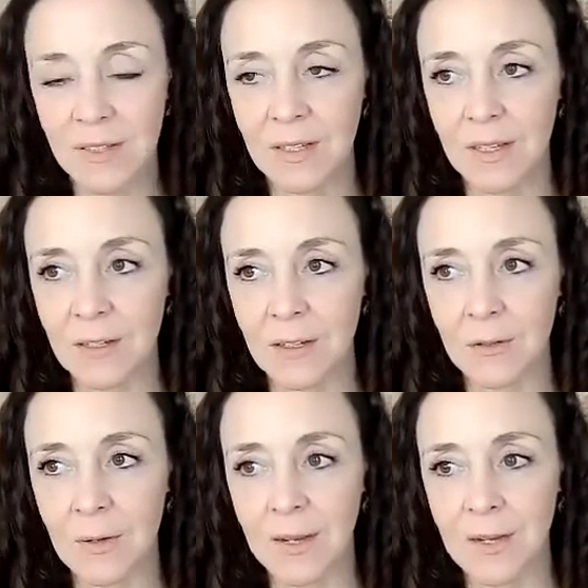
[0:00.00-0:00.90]

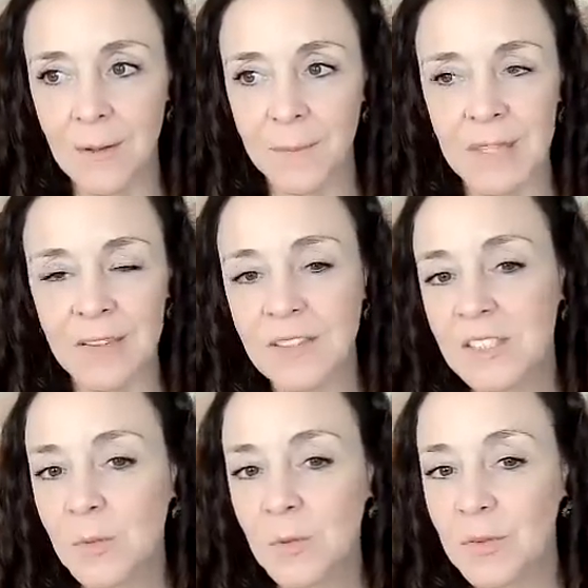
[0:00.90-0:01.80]
in the
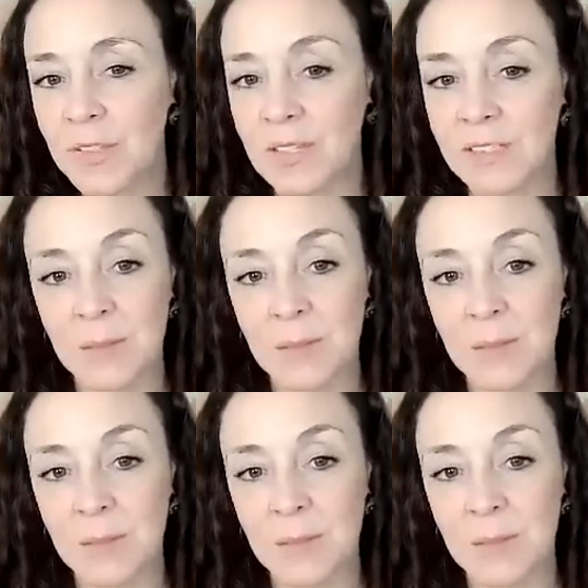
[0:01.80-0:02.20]
small things.